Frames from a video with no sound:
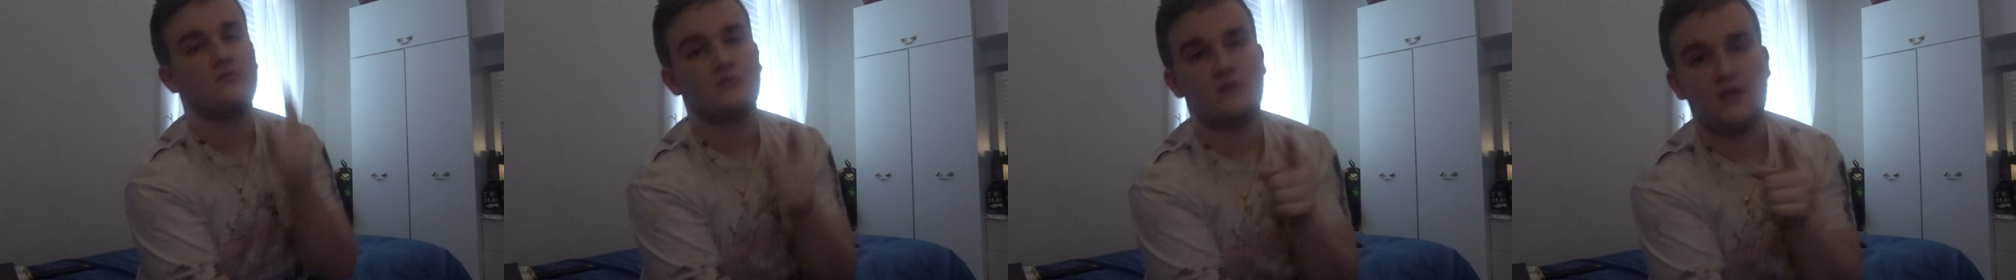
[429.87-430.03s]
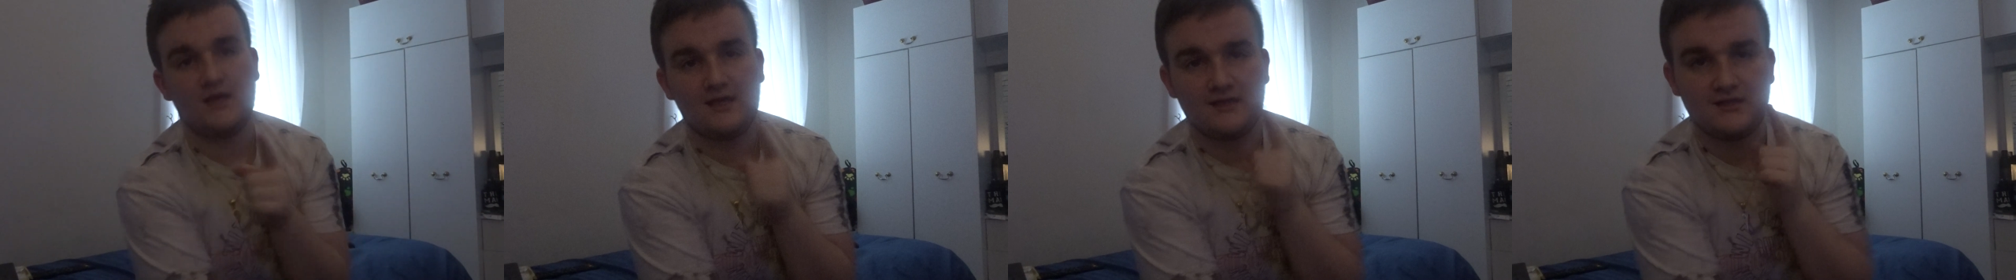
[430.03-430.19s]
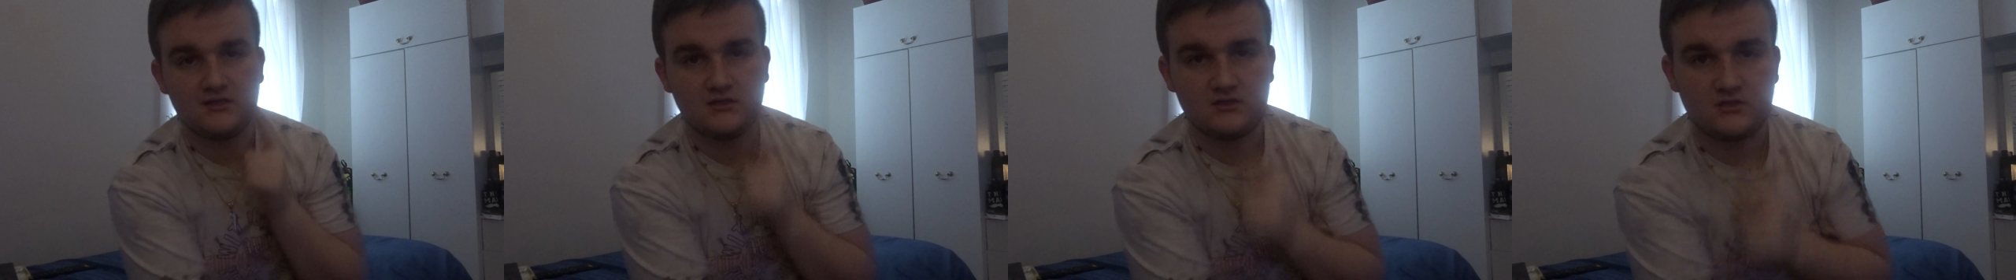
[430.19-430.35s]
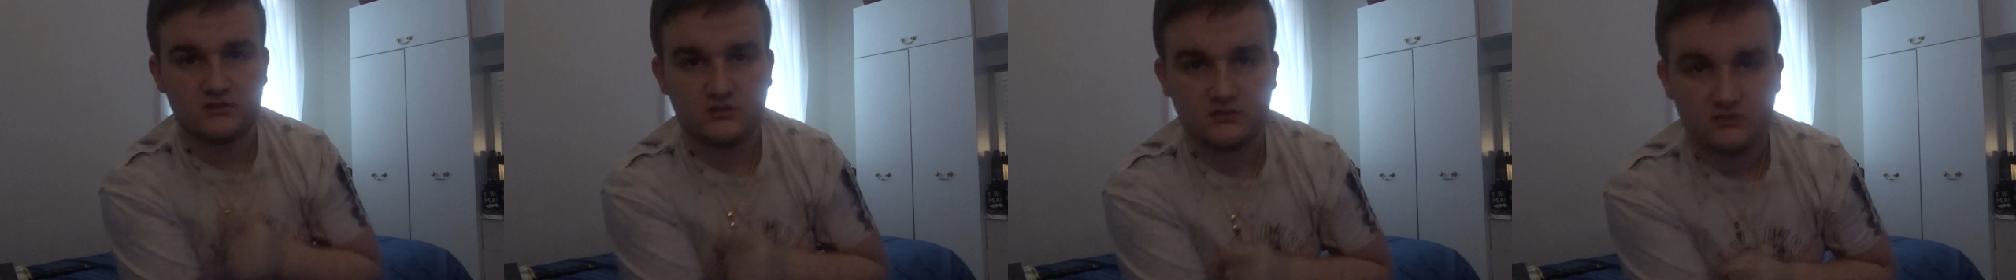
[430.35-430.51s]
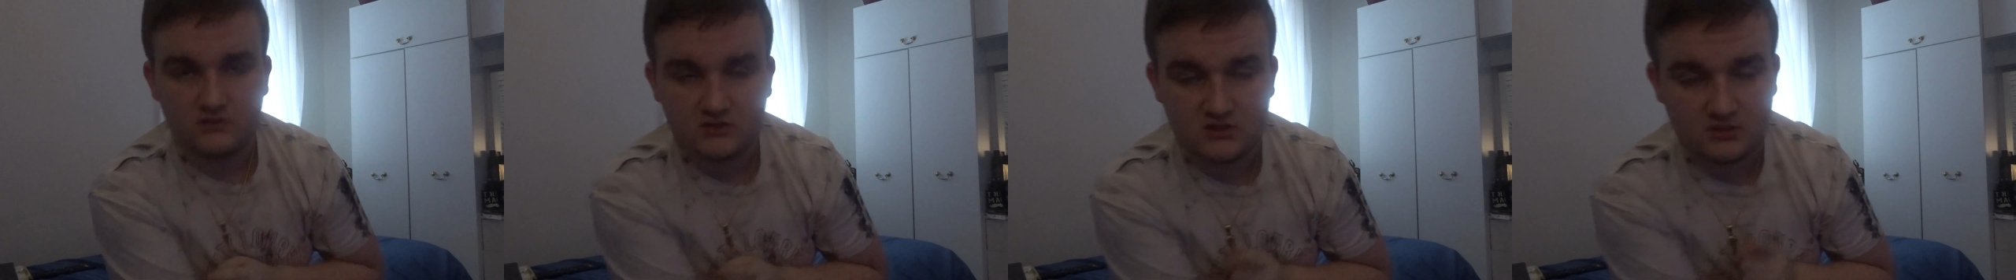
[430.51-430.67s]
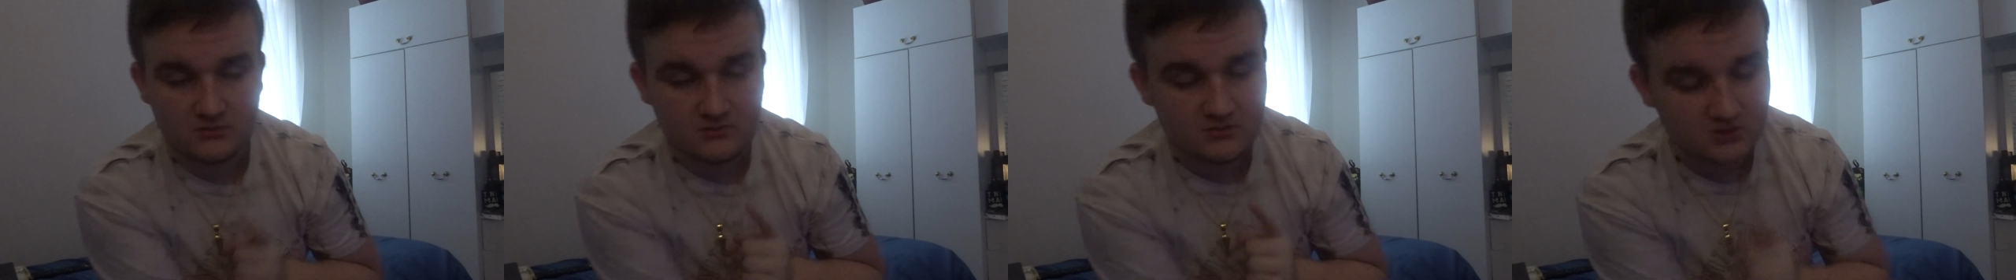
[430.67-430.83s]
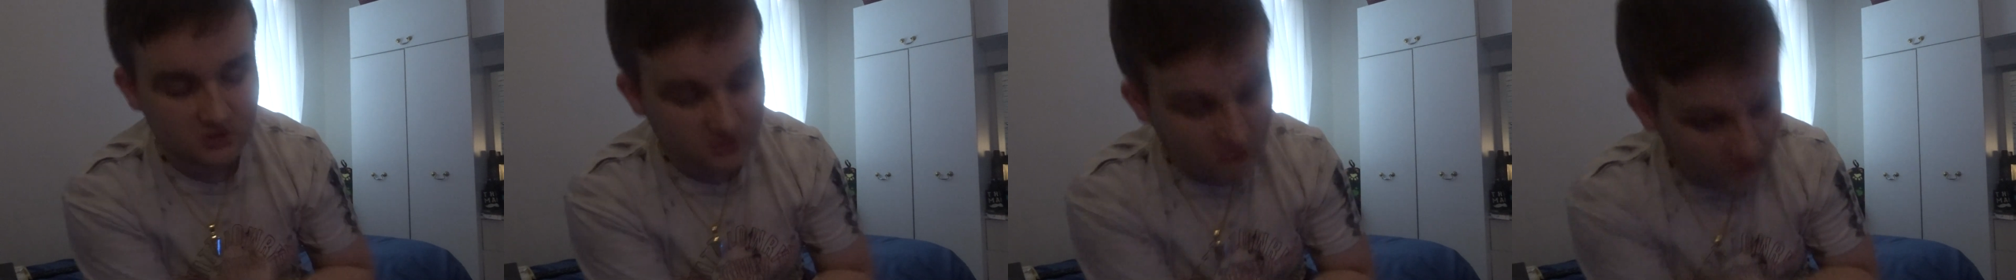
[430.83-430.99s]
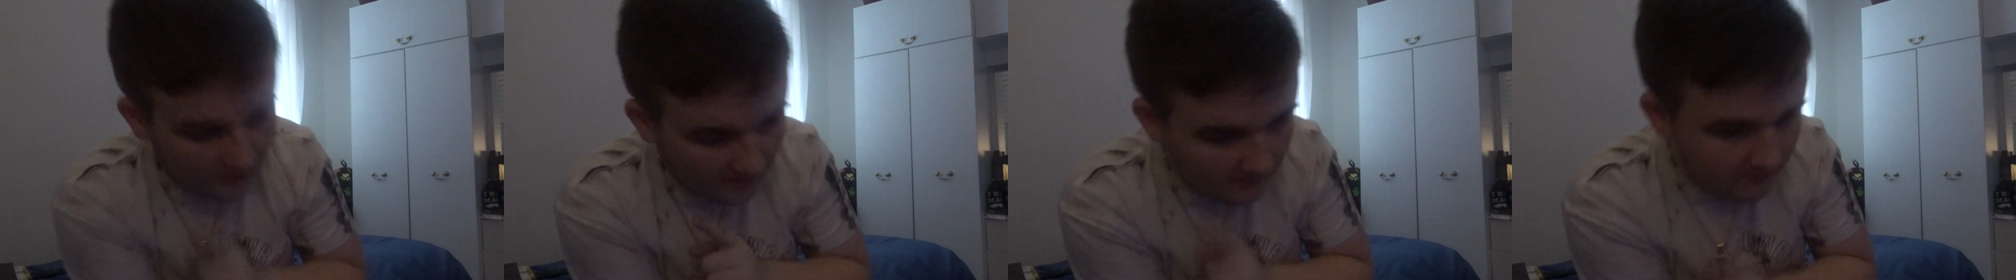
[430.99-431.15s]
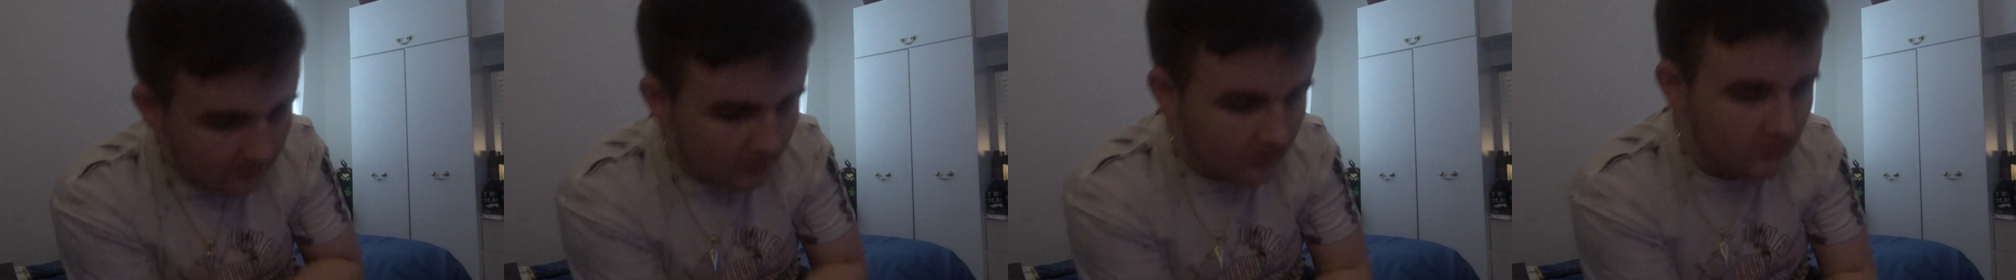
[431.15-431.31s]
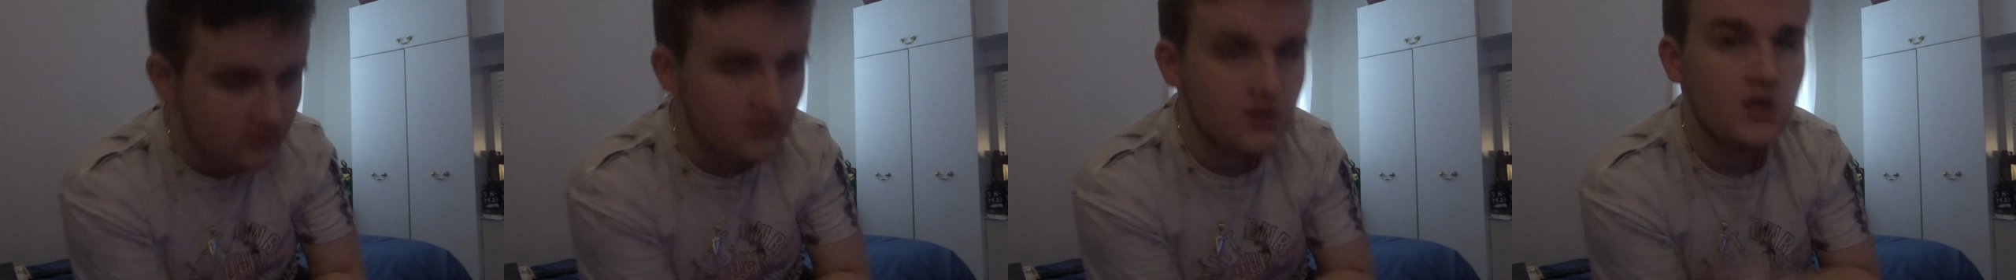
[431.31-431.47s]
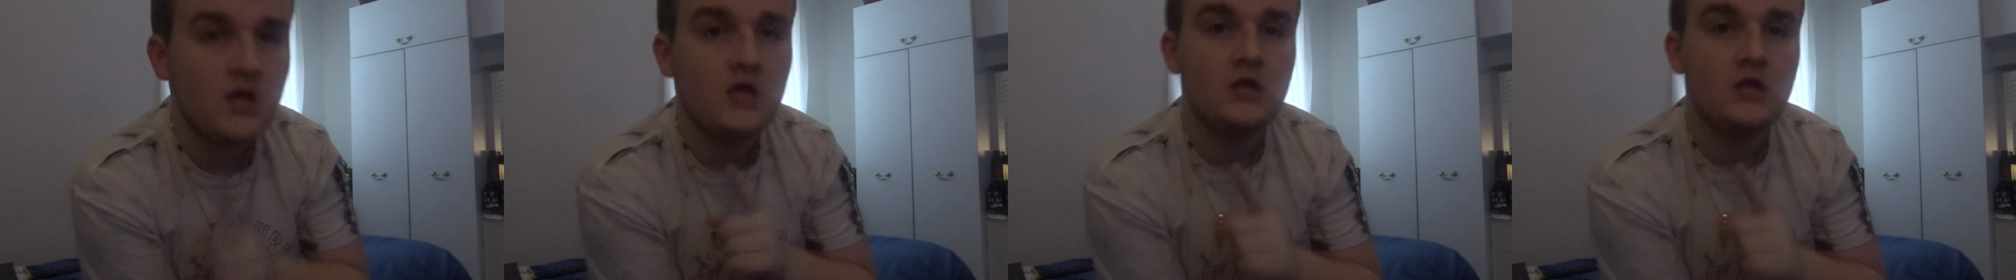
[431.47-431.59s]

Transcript: hit the subscribe button,